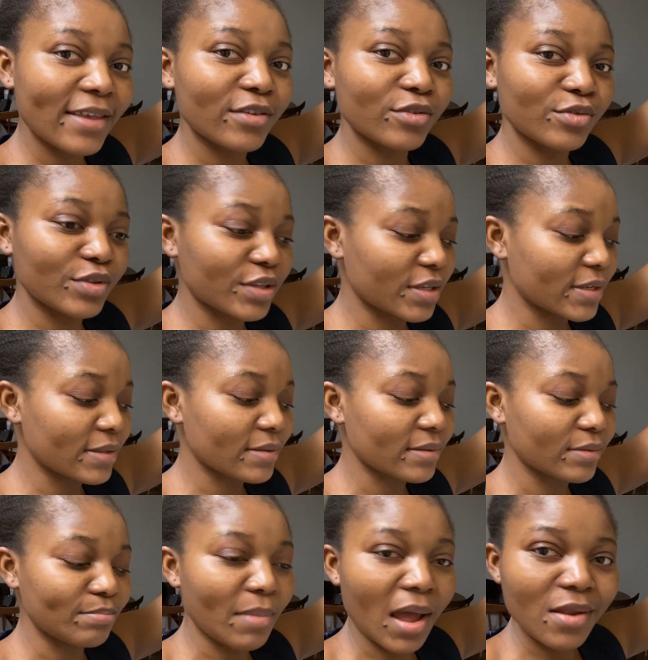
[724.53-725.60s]
using
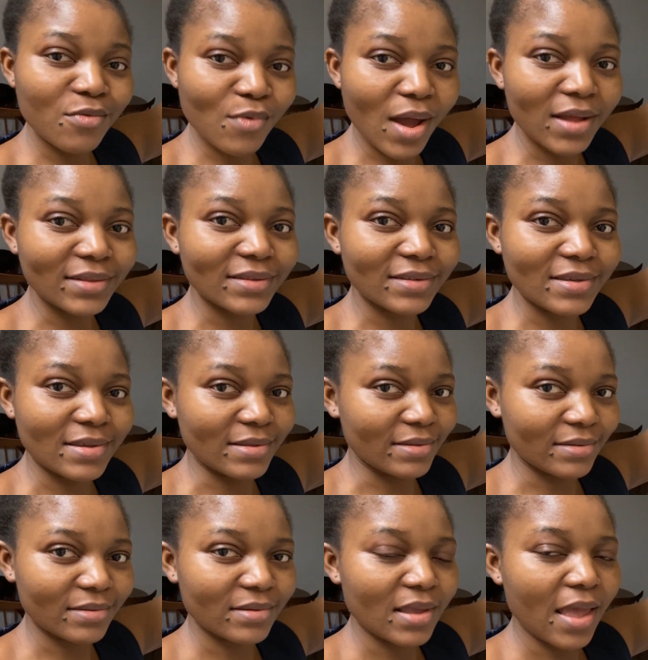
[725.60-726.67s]
manual
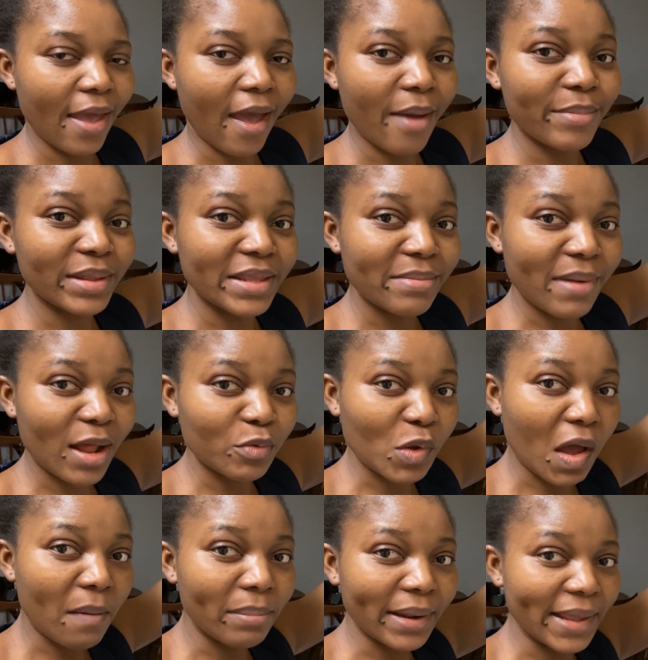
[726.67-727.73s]
thing, the
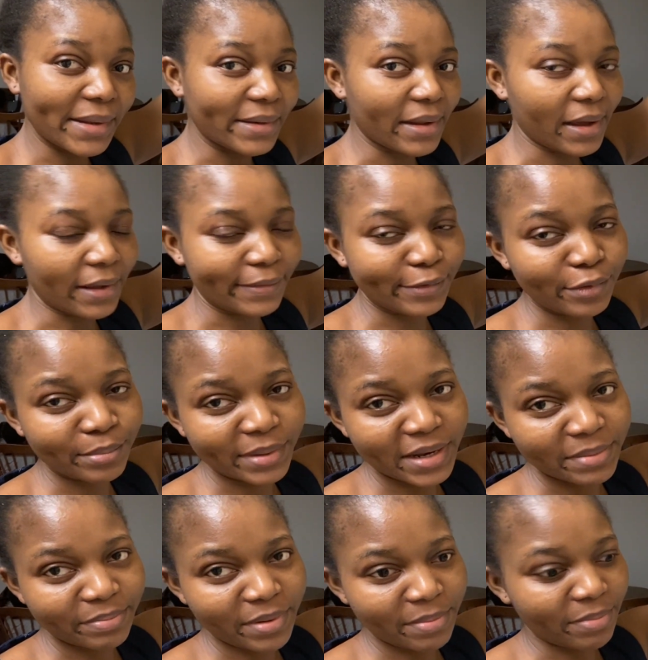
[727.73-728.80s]
manual blender to
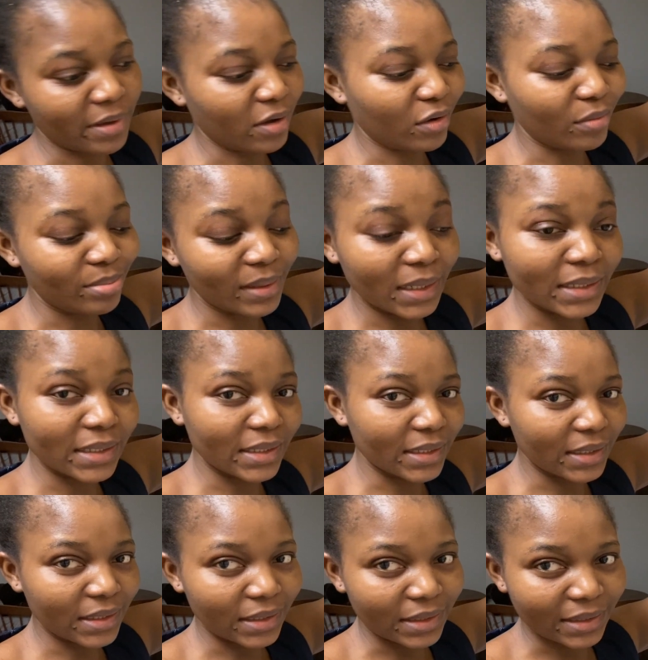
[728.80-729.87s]
blend pepper or blend
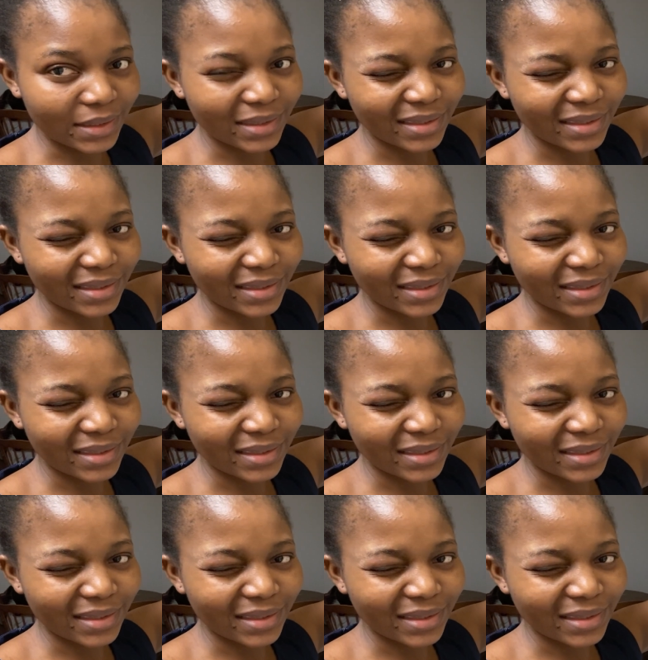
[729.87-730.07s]
anything.